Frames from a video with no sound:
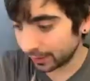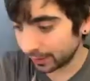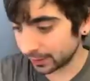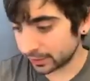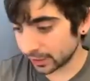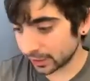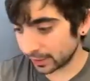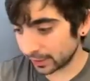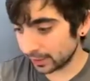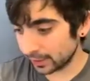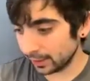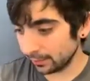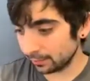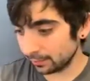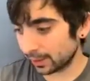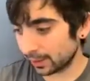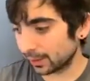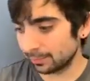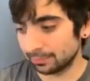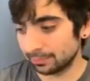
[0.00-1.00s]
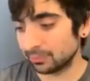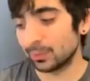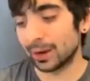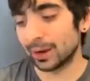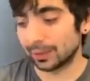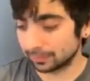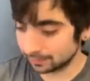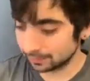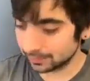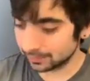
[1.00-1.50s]
chunky.
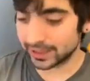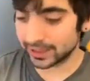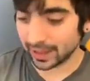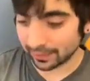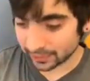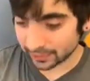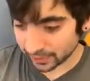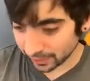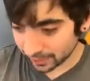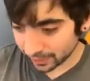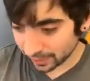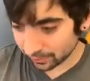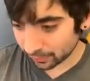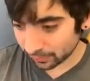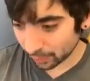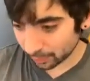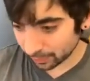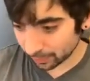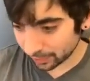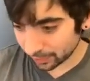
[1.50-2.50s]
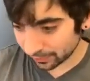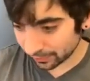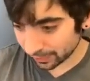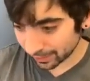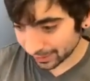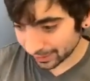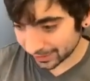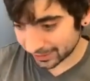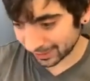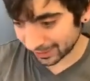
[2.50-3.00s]
Well, soft chunky, formerly
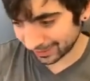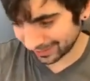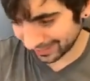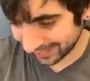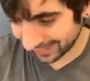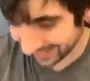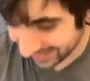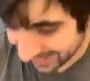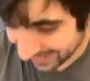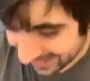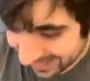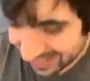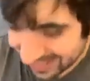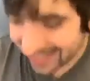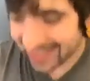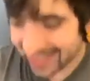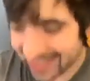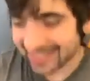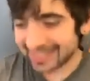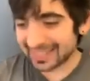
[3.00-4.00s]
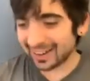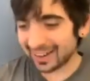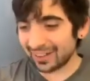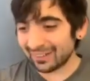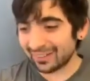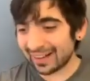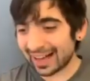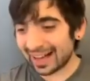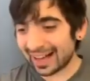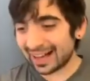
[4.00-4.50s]
funky chunky. So
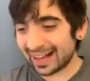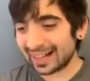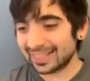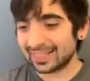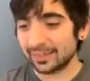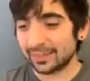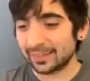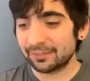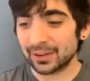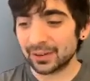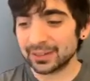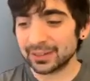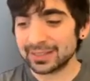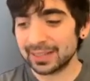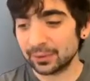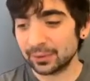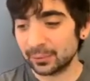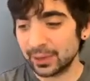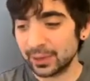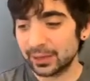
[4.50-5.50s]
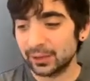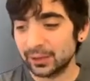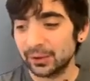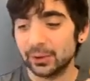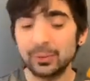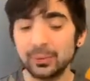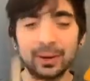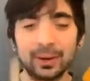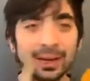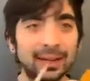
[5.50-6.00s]
the first thing we
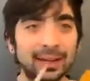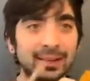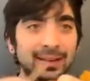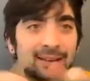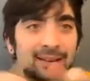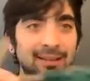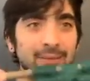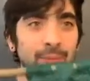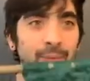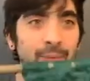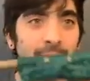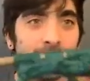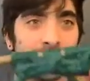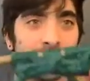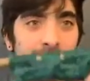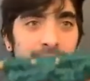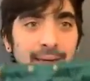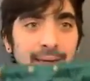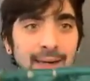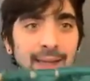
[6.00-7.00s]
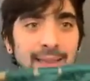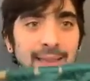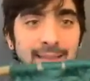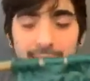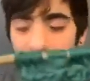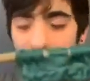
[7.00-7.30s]
do is we knit the